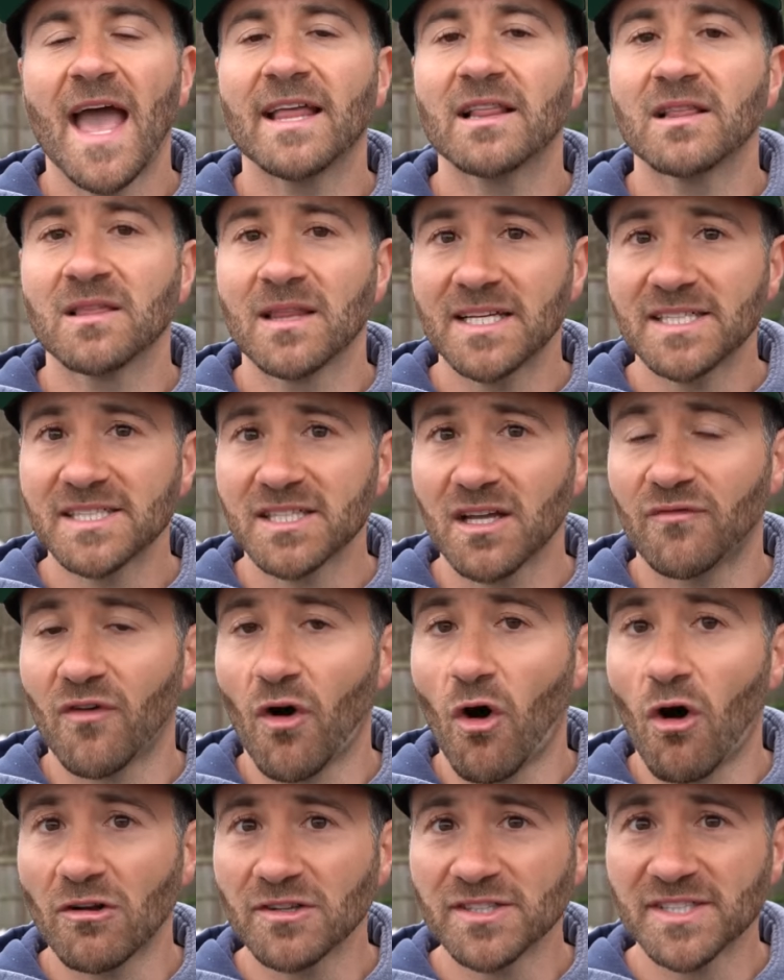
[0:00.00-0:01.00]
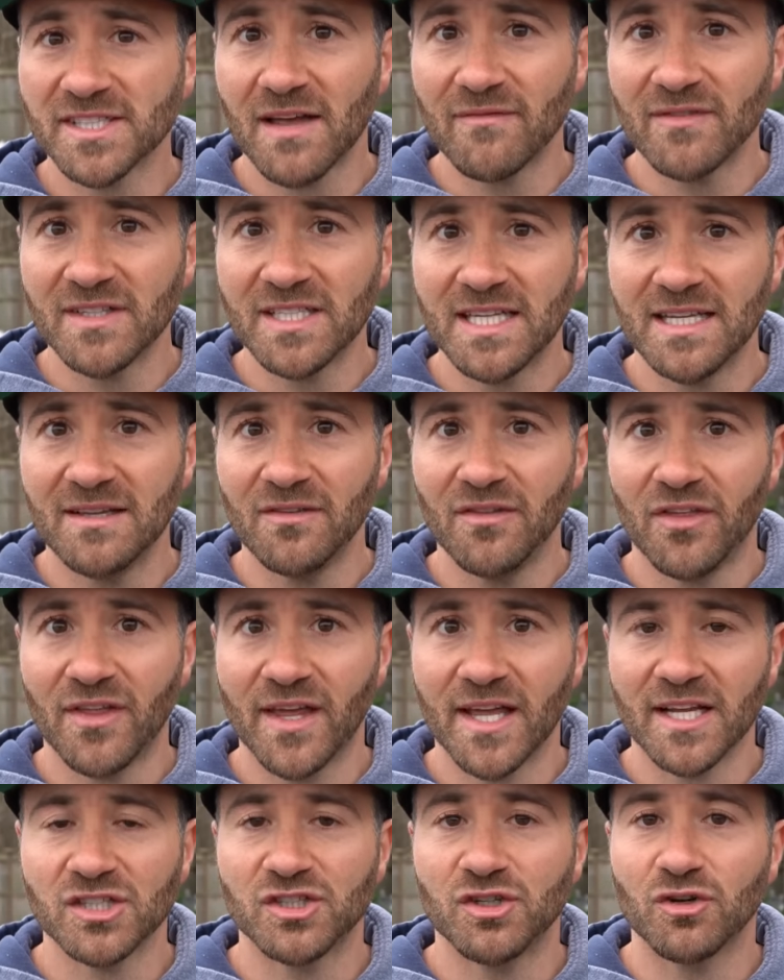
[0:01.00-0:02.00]
a list of all 17
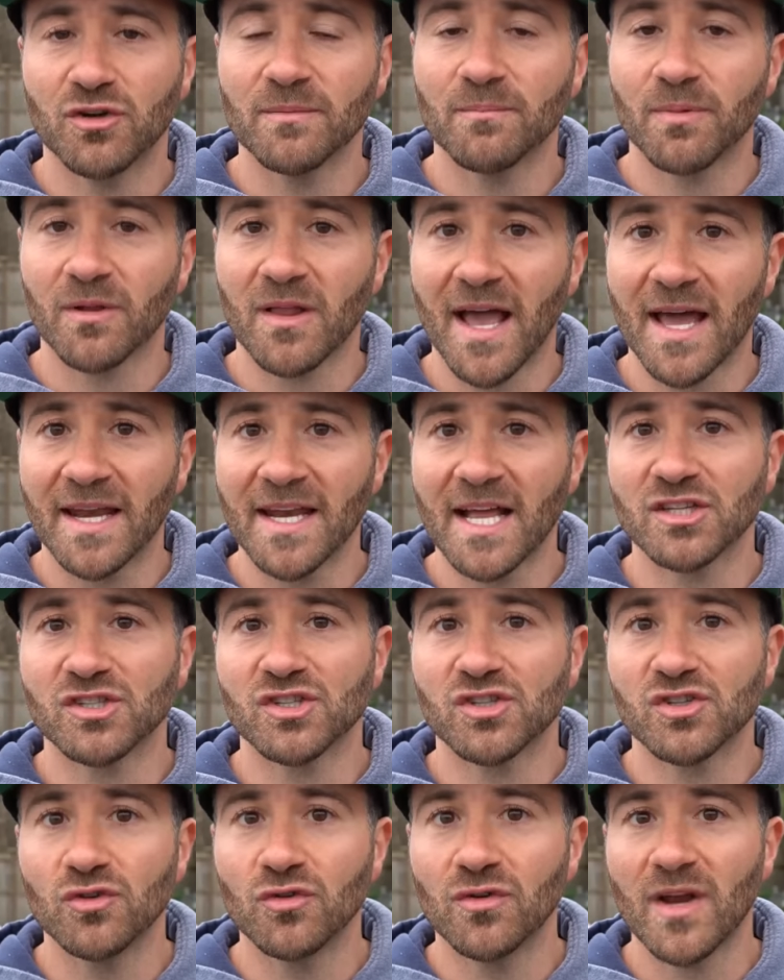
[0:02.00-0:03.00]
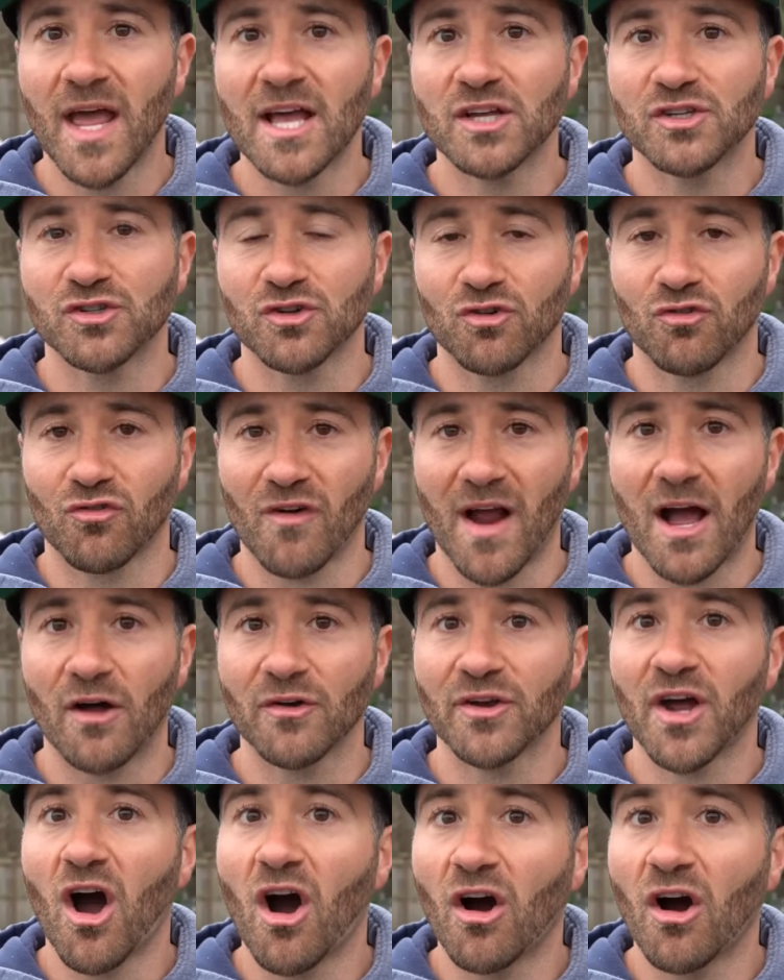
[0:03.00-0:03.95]
things you can plant as soon as your ground